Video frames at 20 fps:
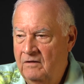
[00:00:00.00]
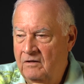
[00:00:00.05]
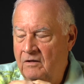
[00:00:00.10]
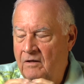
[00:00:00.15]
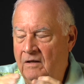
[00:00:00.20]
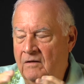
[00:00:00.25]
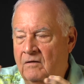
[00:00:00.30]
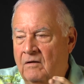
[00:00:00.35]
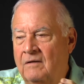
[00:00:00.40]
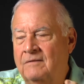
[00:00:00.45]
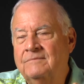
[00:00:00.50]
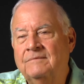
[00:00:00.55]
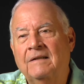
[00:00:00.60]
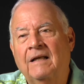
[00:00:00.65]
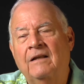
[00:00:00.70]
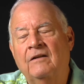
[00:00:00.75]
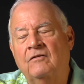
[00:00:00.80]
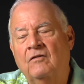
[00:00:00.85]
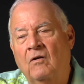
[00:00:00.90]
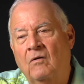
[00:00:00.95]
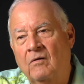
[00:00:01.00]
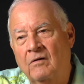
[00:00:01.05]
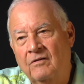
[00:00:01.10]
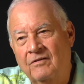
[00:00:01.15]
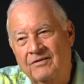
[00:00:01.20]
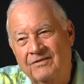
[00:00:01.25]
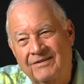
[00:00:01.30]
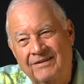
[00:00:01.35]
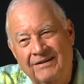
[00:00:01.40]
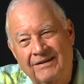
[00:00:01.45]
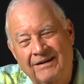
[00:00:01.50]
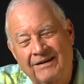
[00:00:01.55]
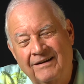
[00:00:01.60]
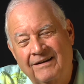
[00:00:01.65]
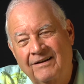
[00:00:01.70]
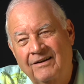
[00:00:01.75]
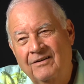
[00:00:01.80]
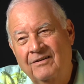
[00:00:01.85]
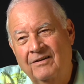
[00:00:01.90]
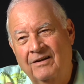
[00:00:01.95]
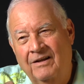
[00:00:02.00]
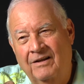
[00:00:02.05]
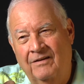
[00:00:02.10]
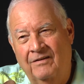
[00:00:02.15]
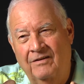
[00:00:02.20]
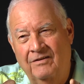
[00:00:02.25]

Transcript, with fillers: Uh, it's hard to here again.